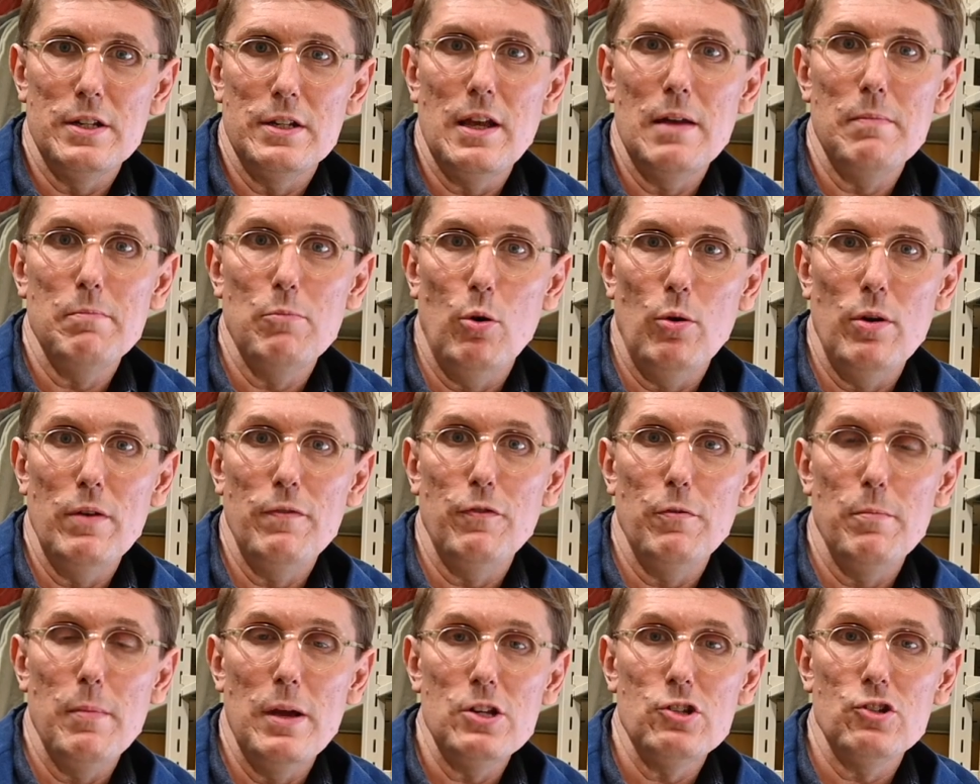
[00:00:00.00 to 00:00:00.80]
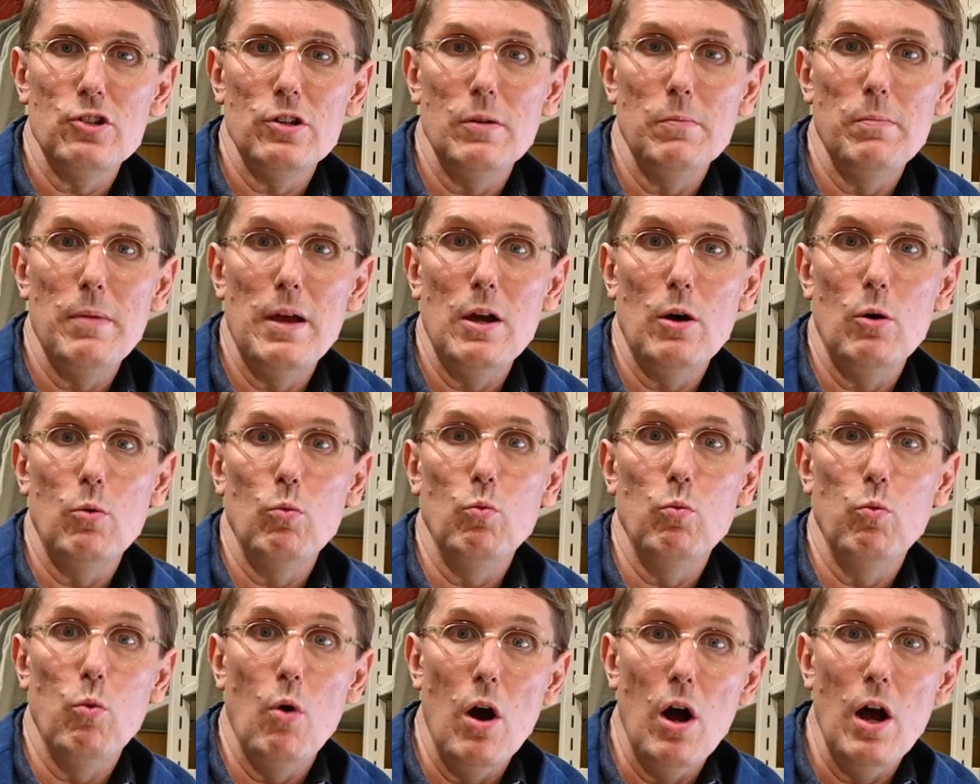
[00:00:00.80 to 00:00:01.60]
get more information about
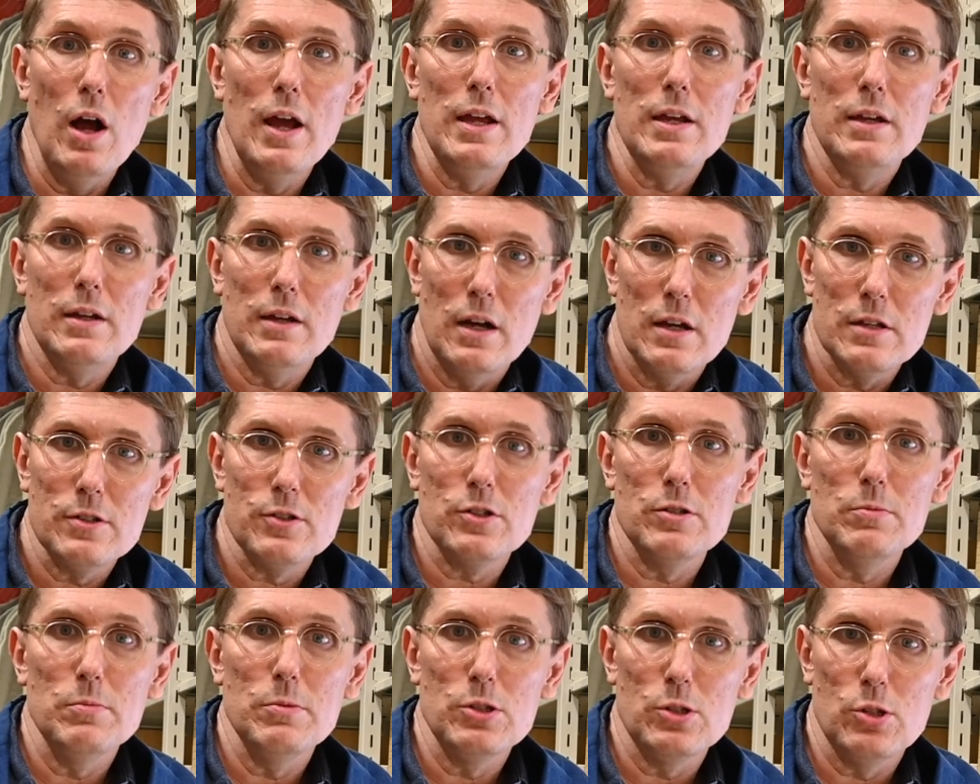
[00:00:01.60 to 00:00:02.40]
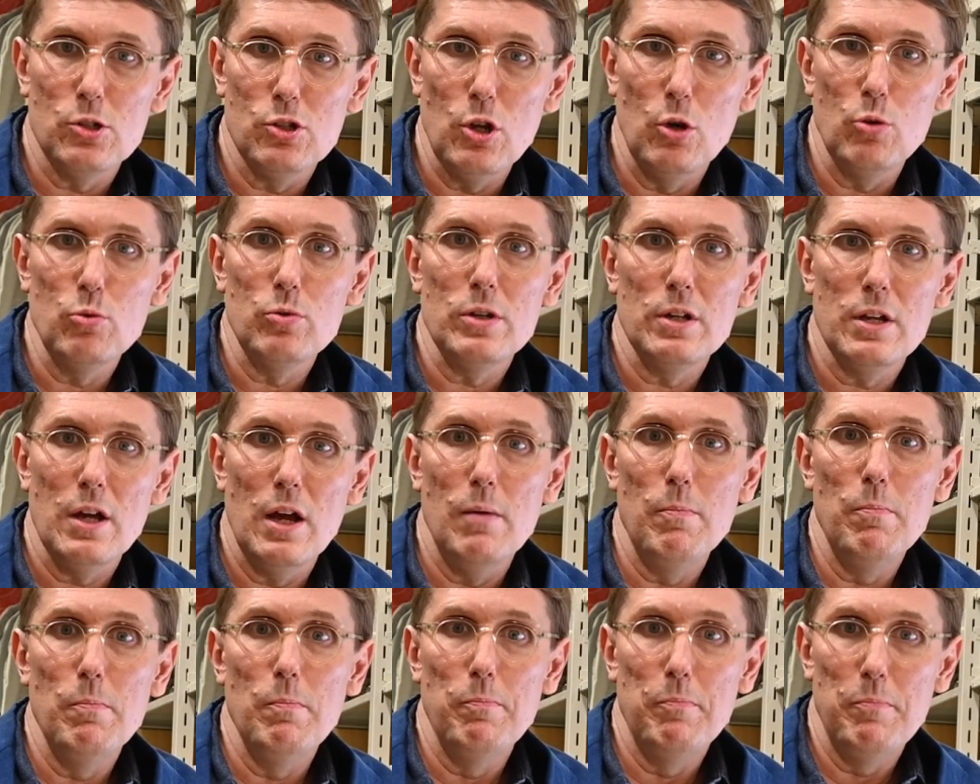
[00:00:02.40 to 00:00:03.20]
why customers don't
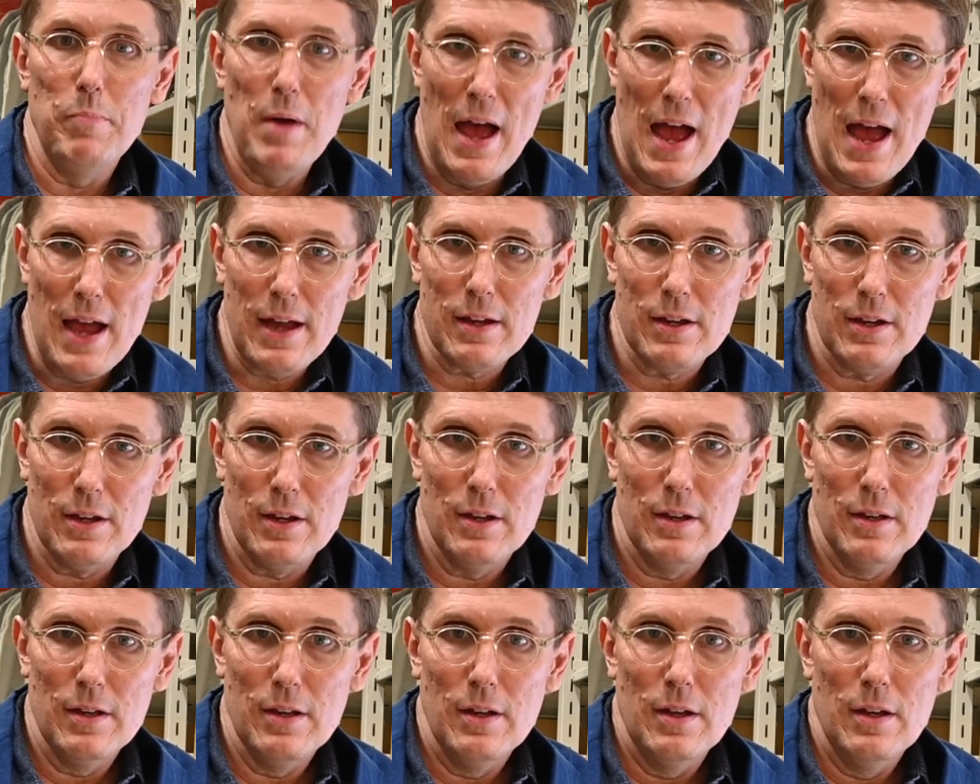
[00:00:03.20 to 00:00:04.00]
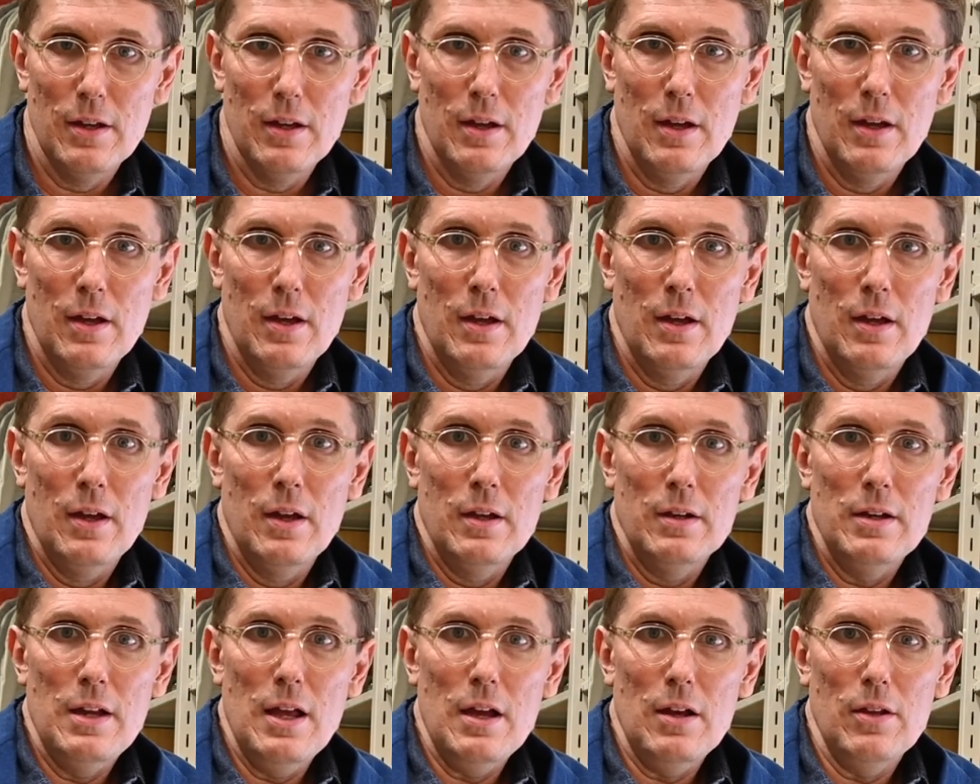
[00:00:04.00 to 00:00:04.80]
come back.
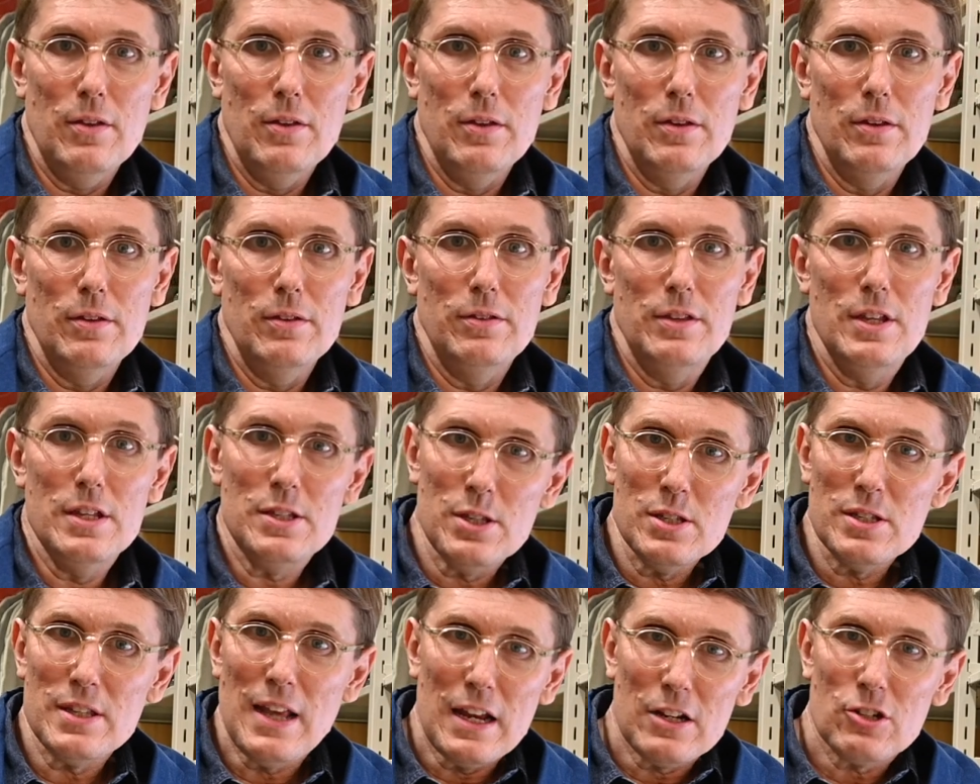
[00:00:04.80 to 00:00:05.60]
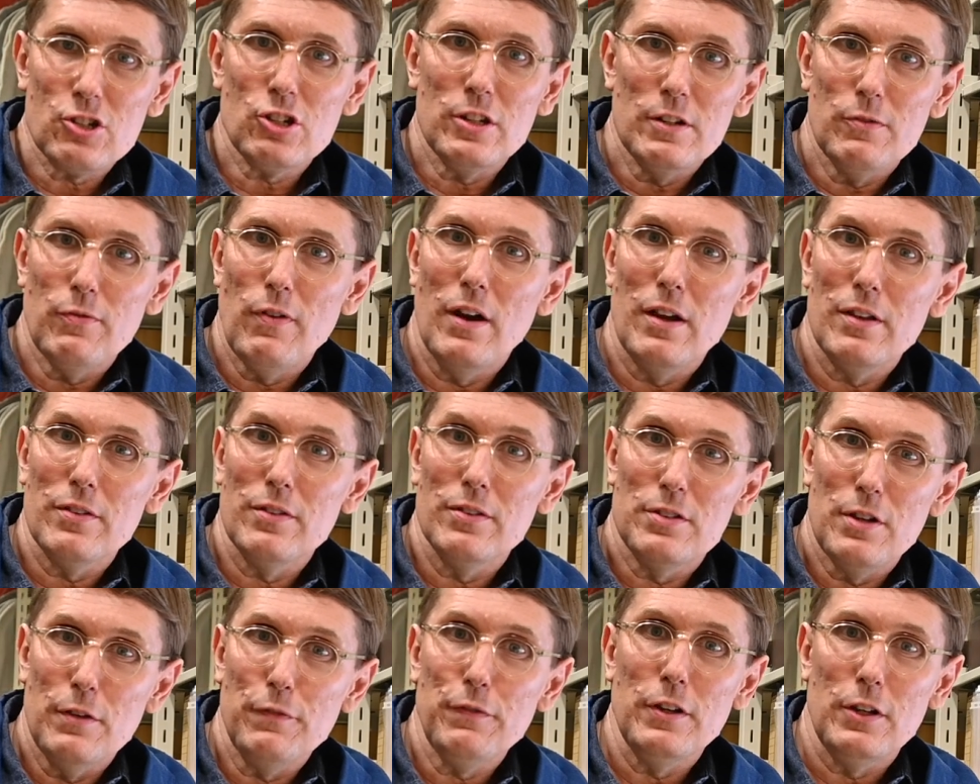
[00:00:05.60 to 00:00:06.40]
Now, this is actually rather
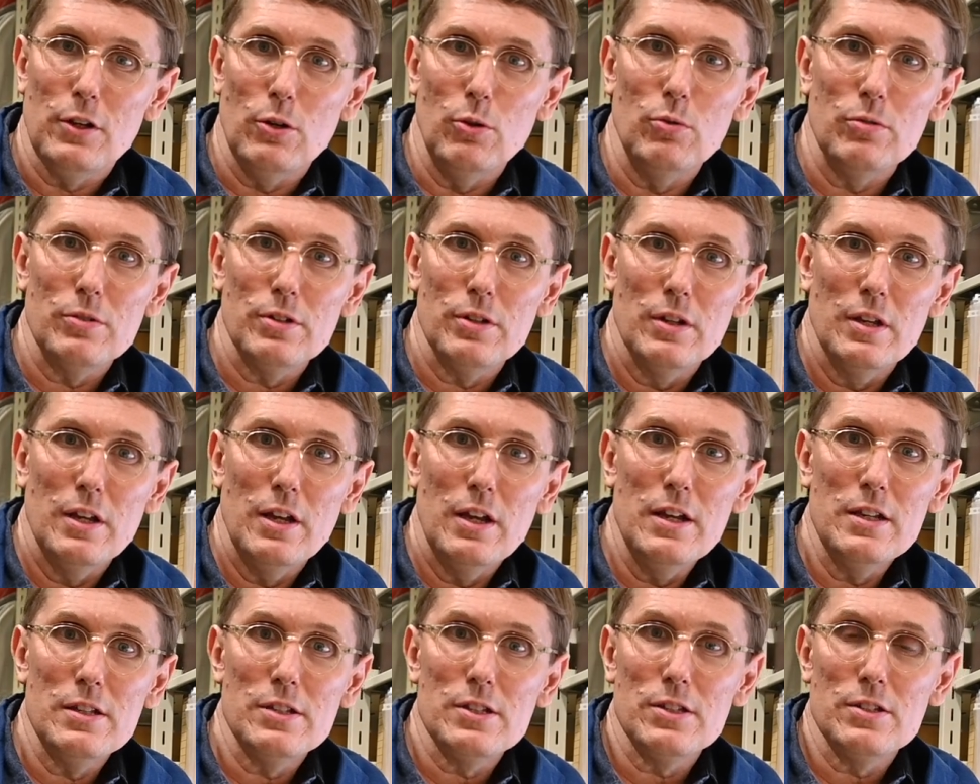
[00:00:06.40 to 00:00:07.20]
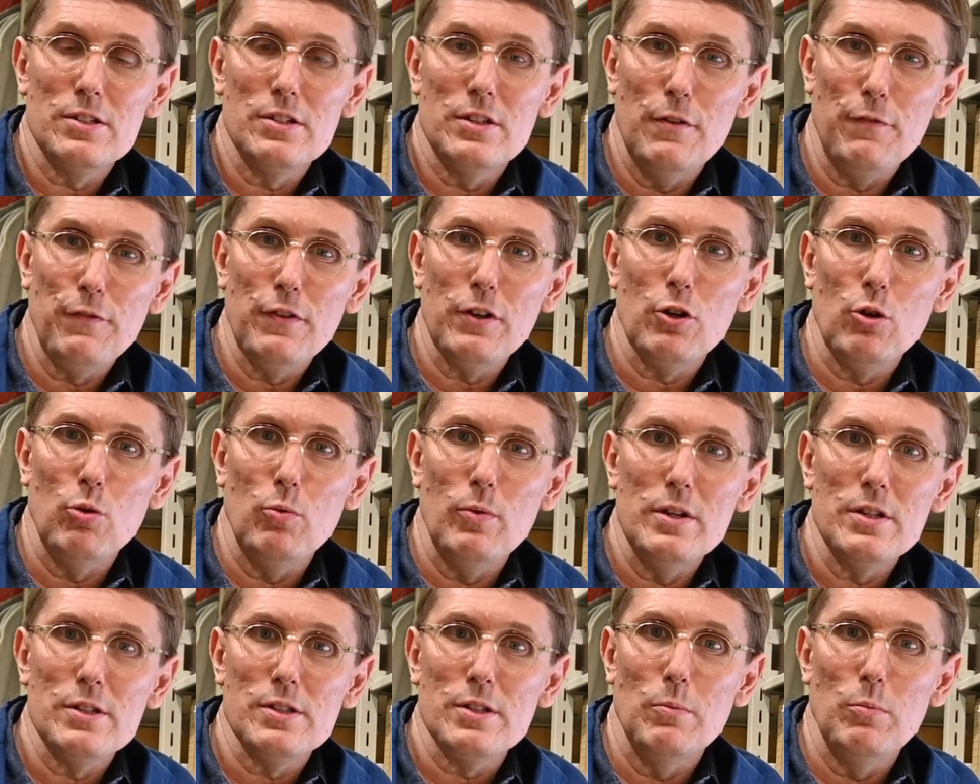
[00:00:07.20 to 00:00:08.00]
difficult. It's difficult
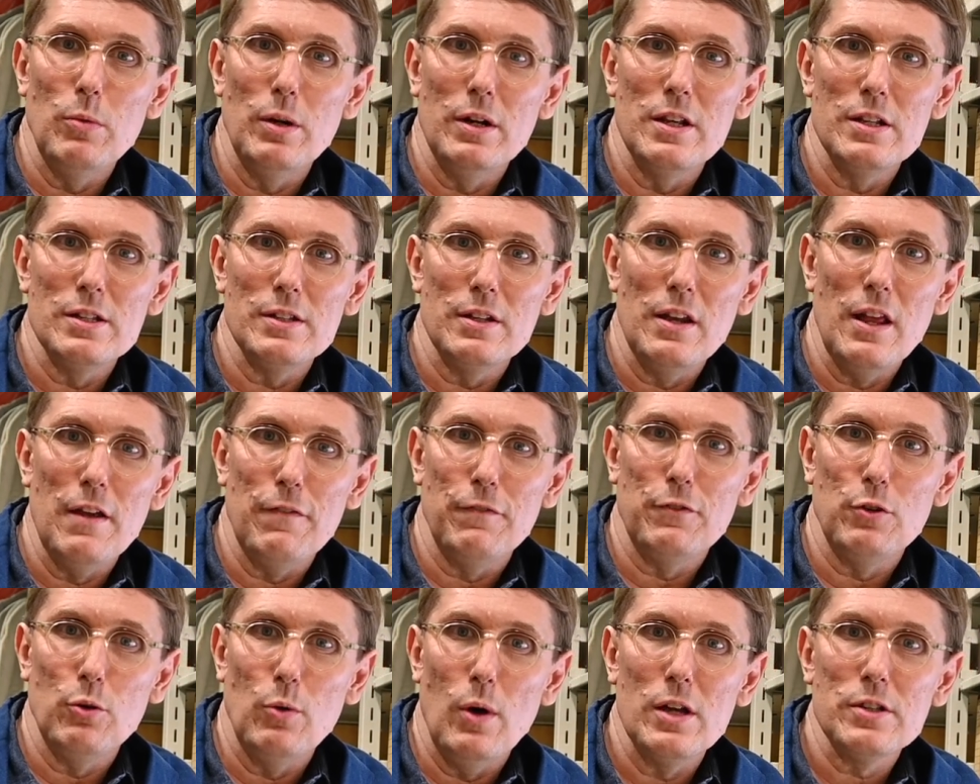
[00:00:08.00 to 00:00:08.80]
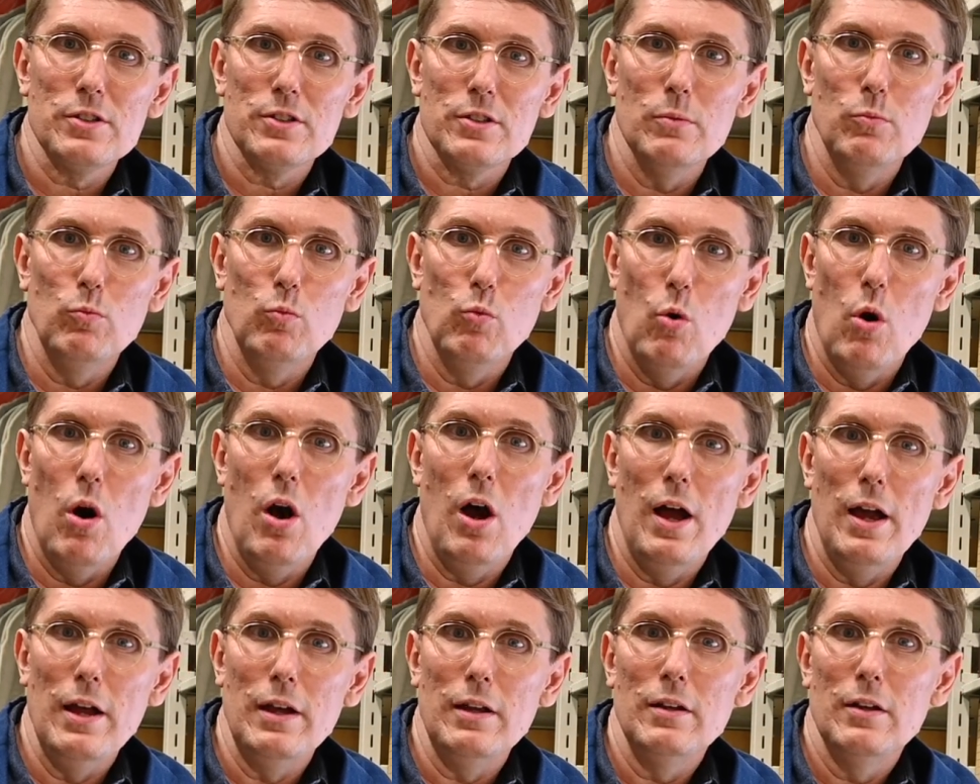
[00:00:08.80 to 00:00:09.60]
when someone has left to ask them
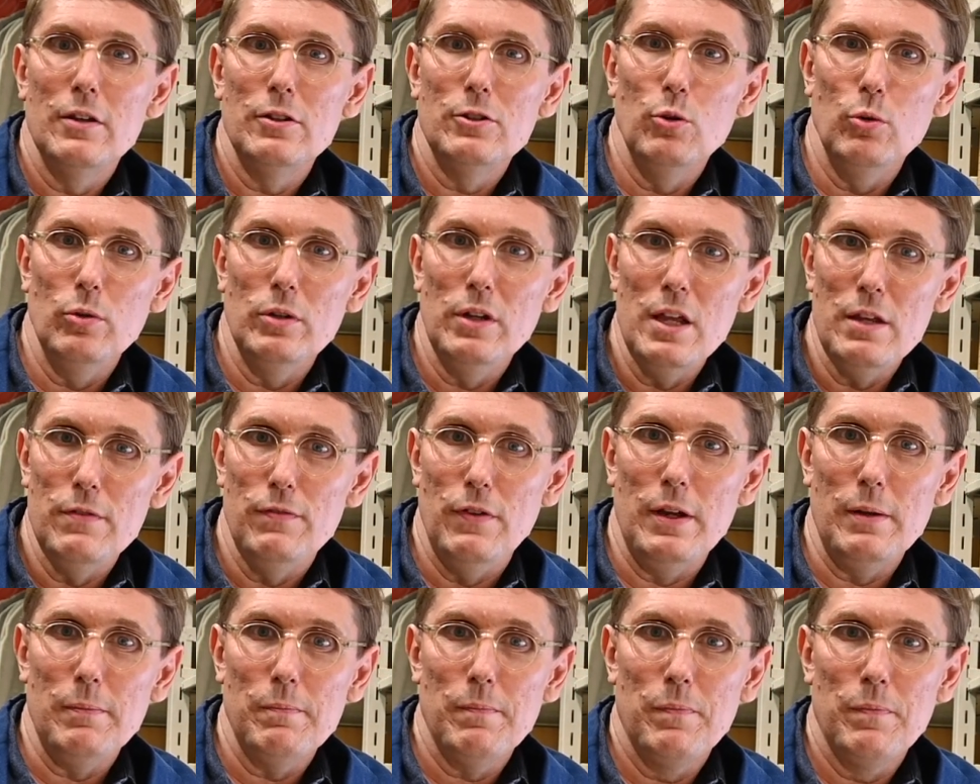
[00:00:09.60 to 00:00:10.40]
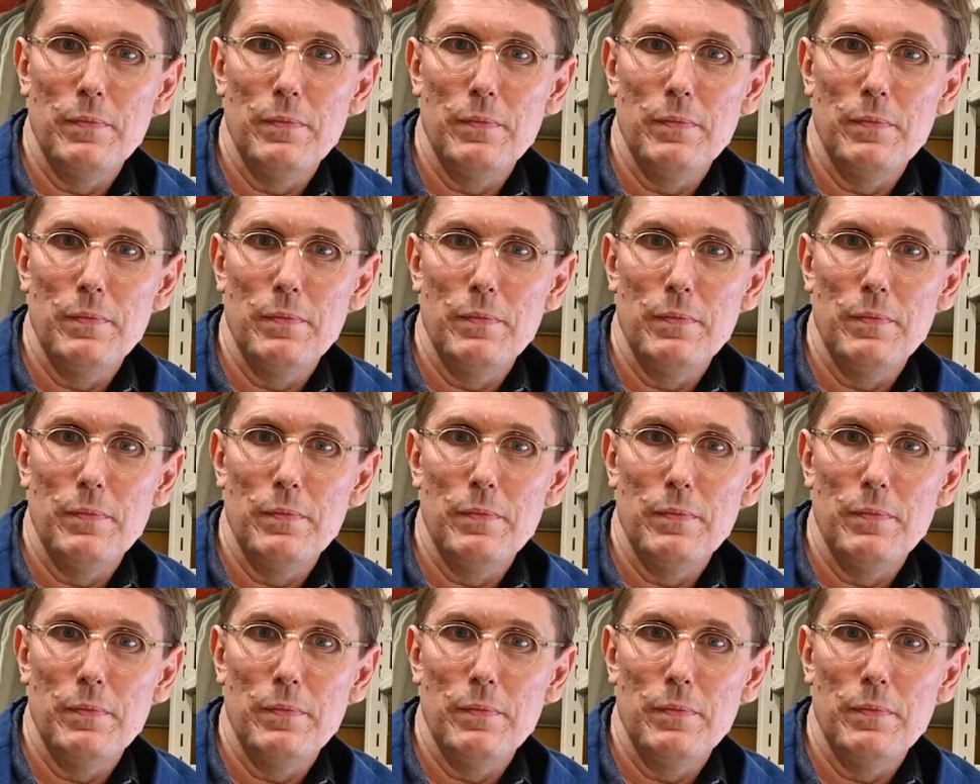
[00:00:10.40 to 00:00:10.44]
why you're leaving.